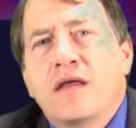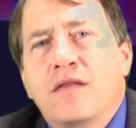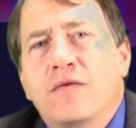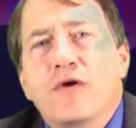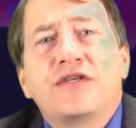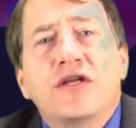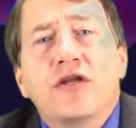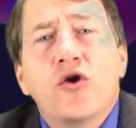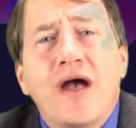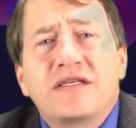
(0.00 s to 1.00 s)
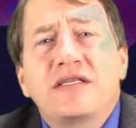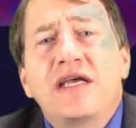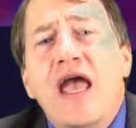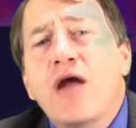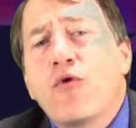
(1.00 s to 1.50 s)
The recent
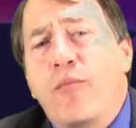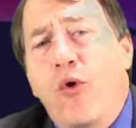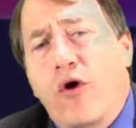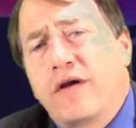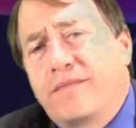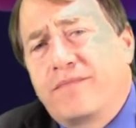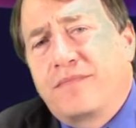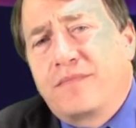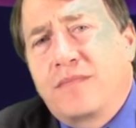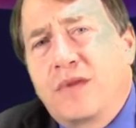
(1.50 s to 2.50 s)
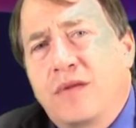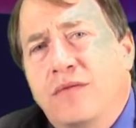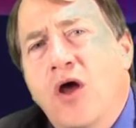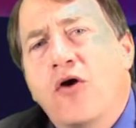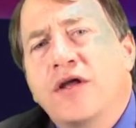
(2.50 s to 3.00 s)
USDA report
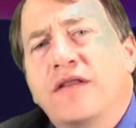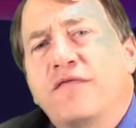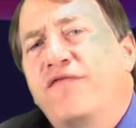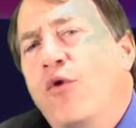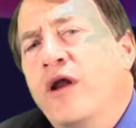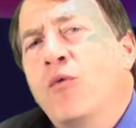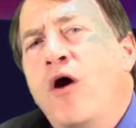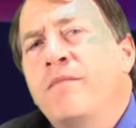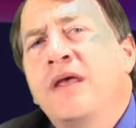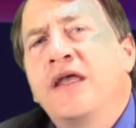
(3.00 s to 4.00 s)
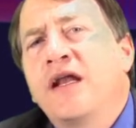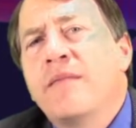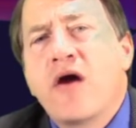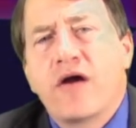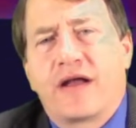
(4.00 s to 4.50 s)
noted that 41 million
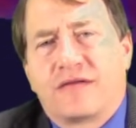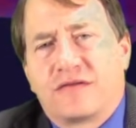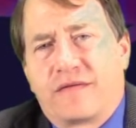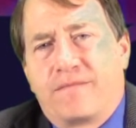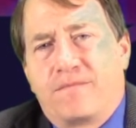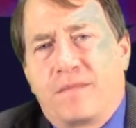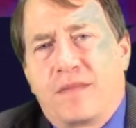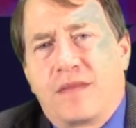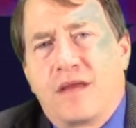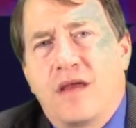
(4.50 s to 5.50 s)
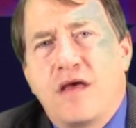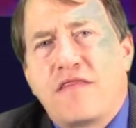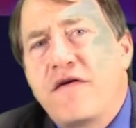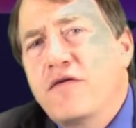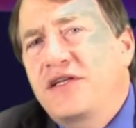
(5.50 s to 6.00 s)
Americans,
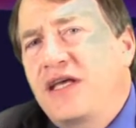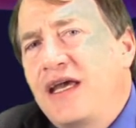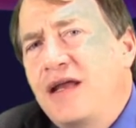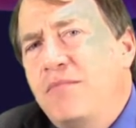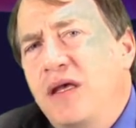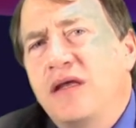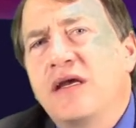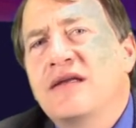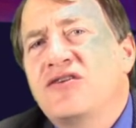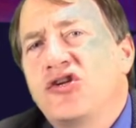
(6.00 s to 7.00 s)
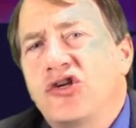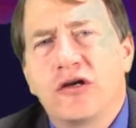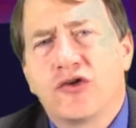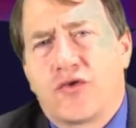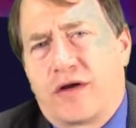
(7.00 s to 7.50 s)
13 million
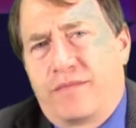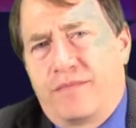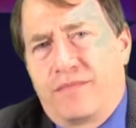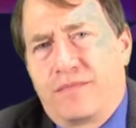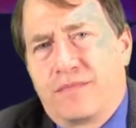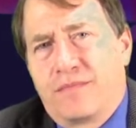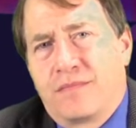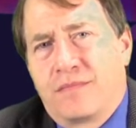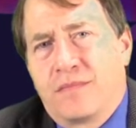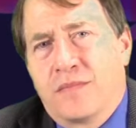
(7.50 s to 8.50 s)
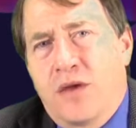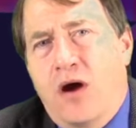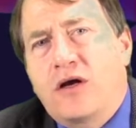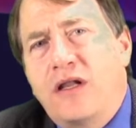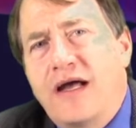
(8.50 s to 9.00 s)
children,
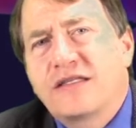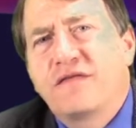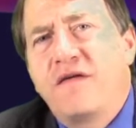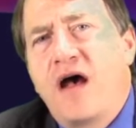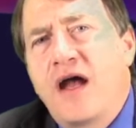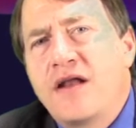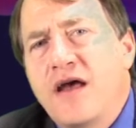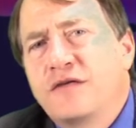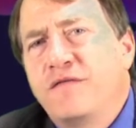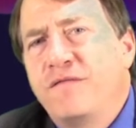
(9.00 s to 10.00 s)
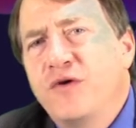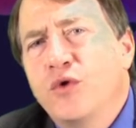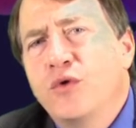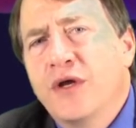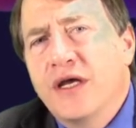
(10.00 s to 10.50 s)
are classified as
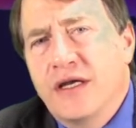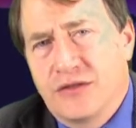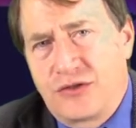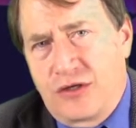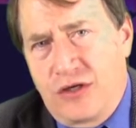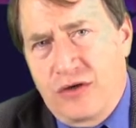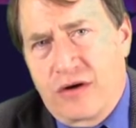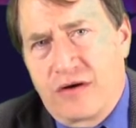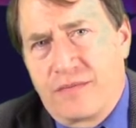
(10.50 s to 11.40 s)
food insecure,